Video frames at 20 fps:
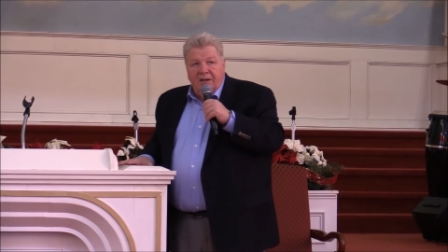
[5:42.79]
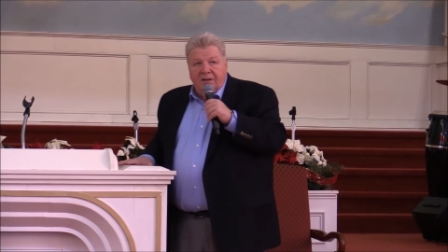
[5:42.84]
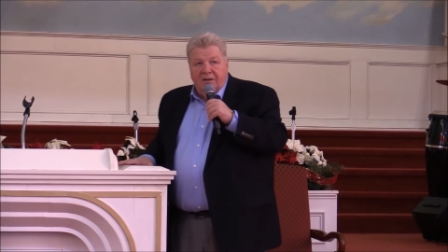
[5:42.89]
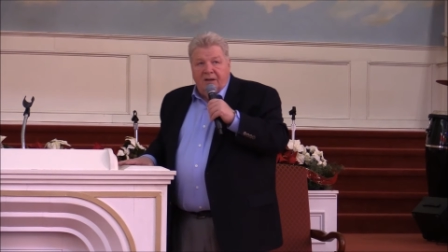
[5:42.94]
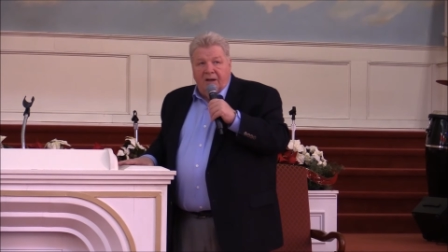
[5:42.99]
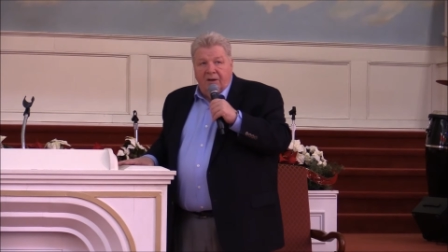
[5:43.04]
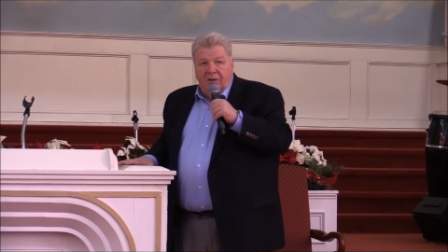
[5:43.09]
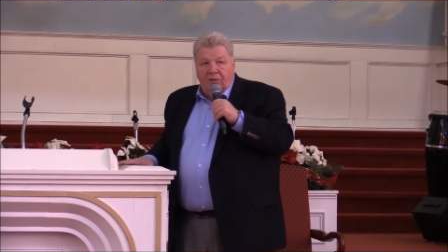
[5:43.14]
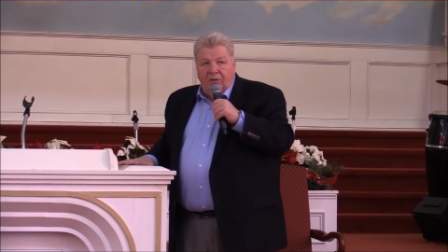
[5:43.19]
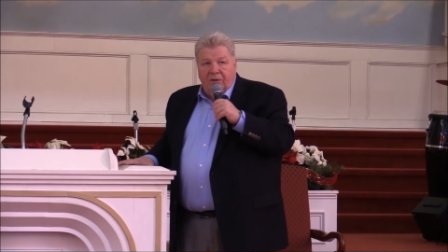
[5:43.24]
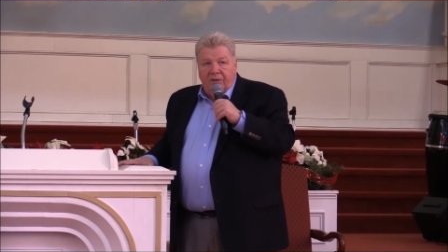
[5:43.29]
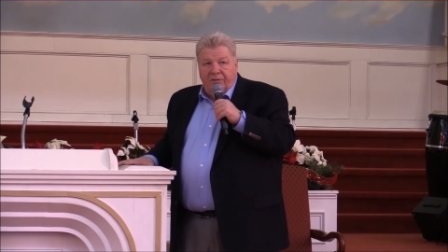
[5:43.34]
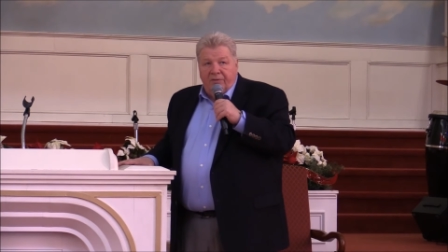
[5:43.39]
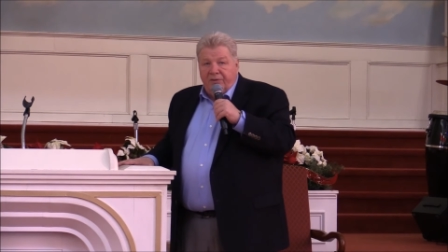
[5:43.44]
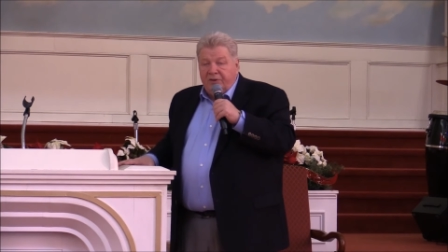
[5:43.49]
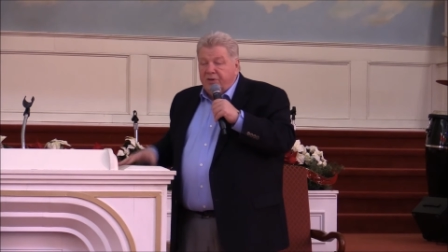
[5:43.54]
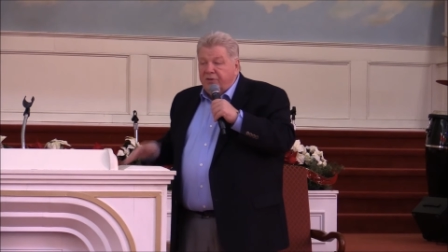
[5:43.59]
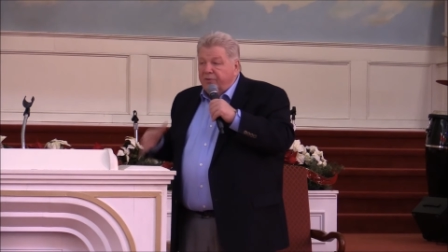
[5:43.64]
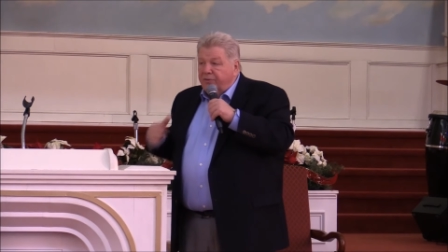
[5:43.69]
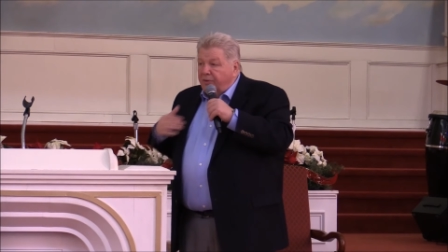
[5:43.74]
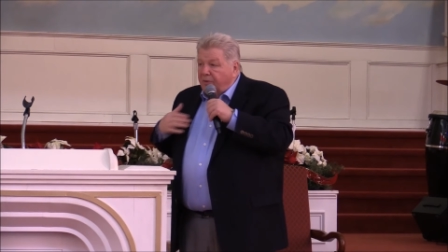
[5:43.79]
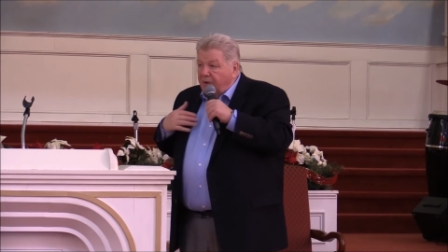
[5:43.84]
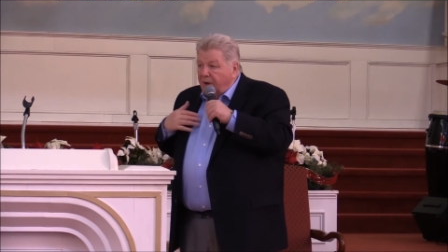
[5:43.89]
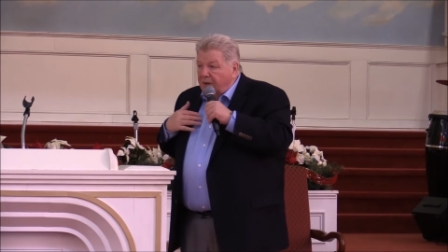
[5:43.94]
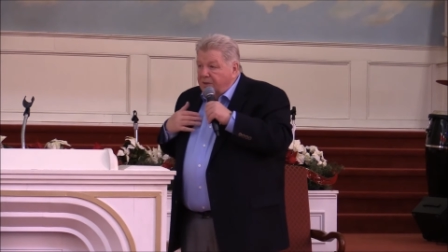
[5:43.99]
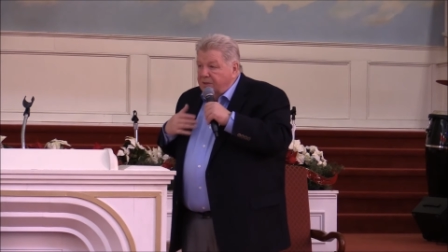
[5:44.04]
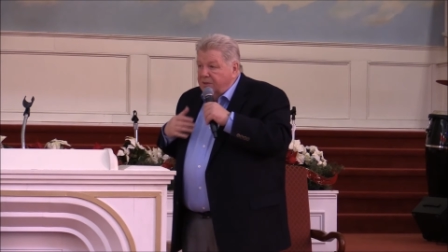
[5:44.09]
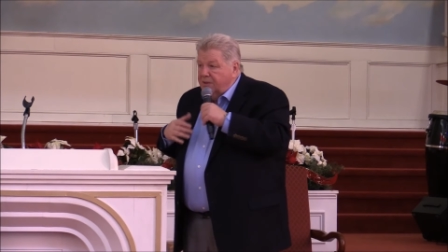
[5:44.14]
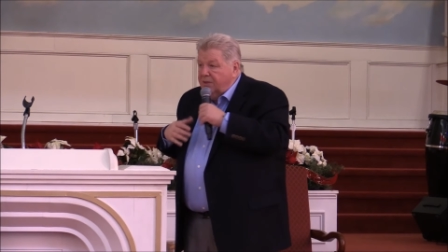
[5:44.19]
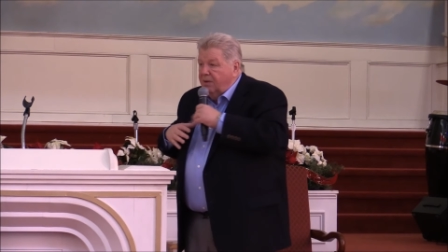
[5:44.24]
not only just for
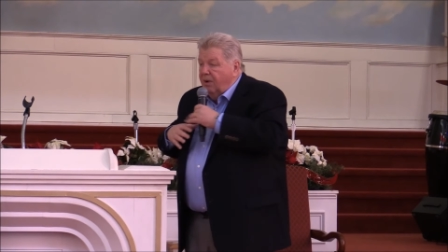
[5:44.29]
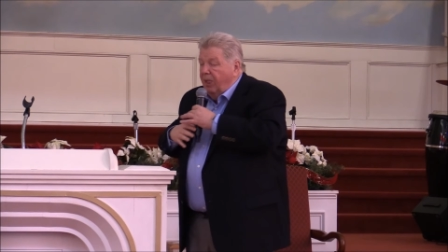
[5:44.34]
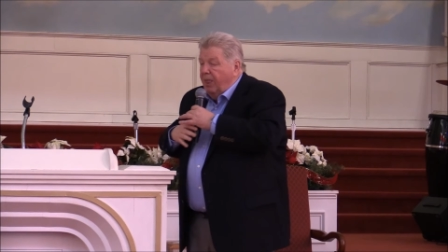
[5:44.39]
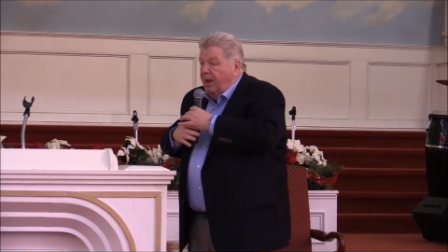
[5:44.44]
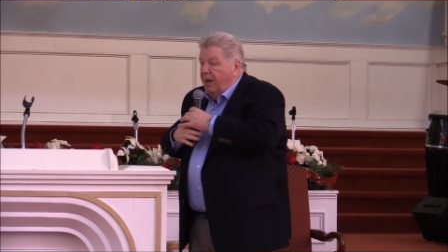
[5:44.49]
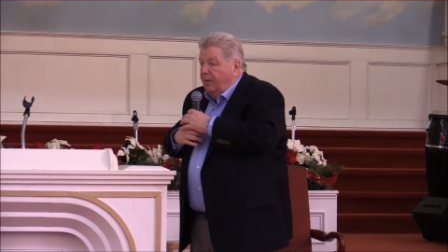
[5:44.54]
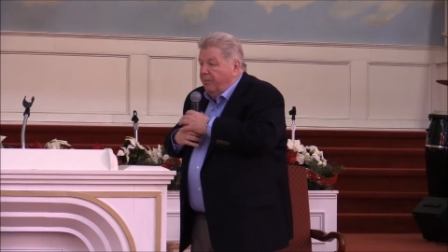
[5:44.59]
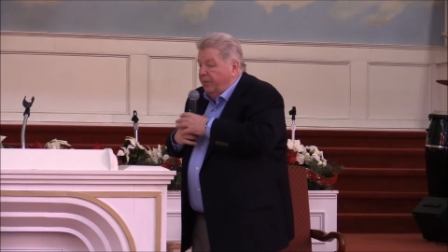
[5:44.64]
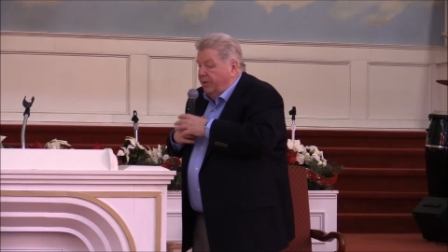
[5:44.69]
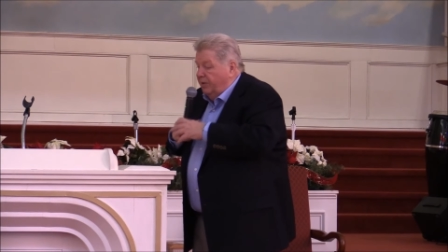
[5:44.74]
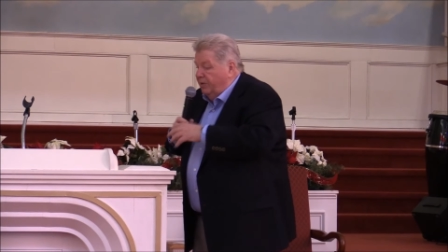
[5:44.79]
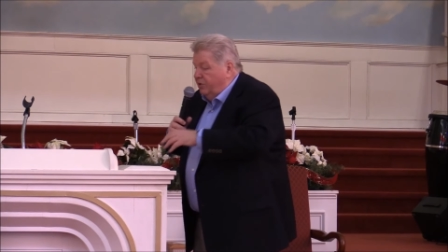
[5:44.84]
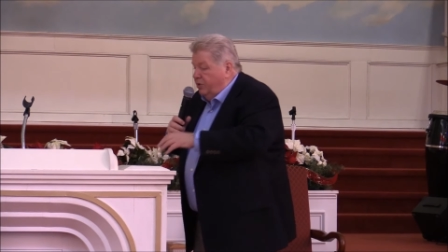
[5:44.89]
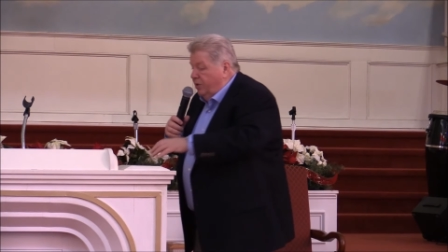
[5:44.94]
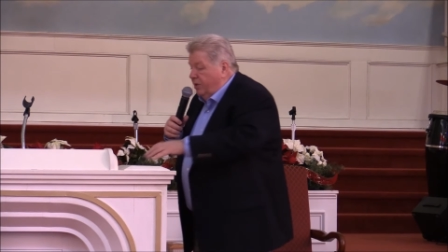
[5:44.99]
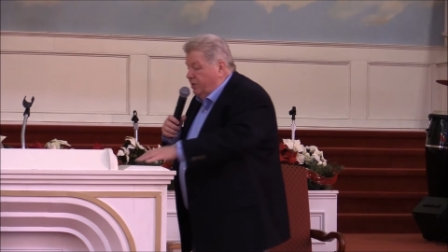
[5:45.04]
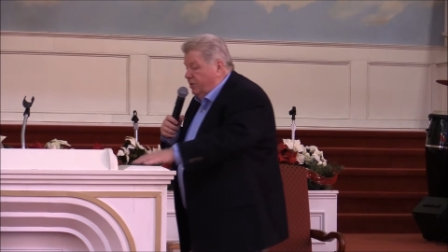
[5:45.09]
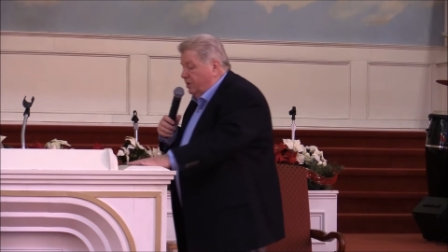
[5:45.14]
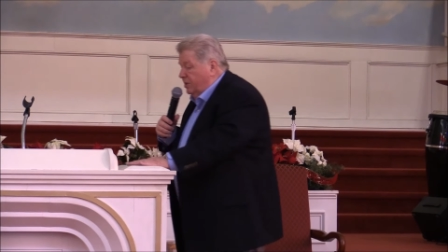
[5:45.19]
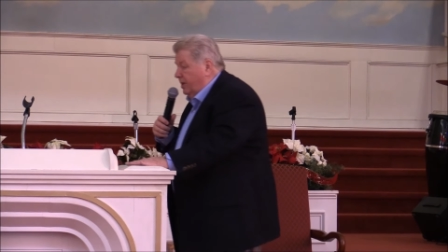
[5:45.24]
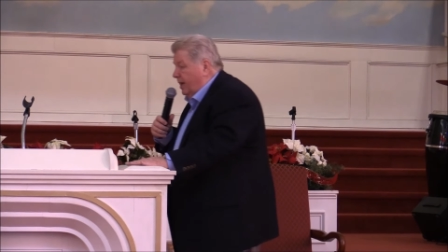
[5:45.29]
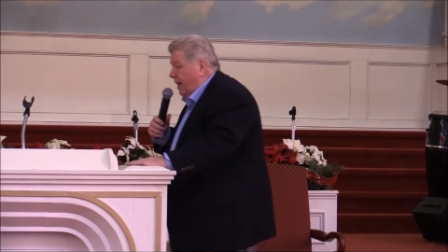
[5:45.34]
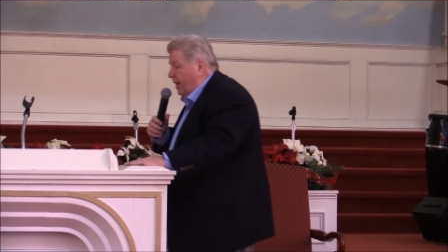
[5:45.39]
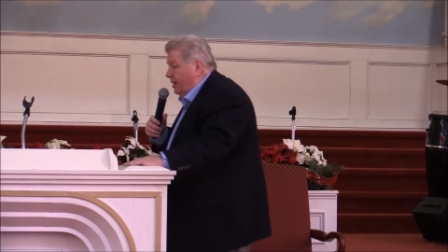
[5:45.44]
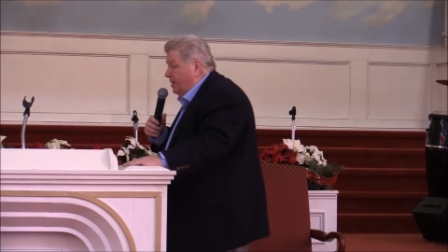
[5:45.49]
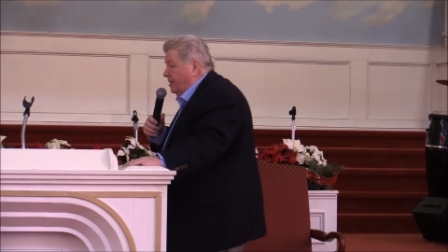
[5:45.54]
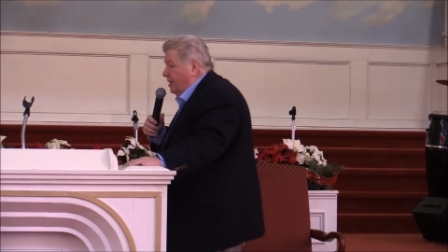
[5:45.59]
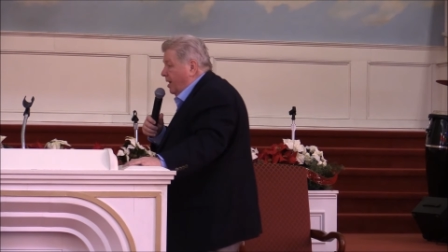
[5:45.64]
us, but Jesus had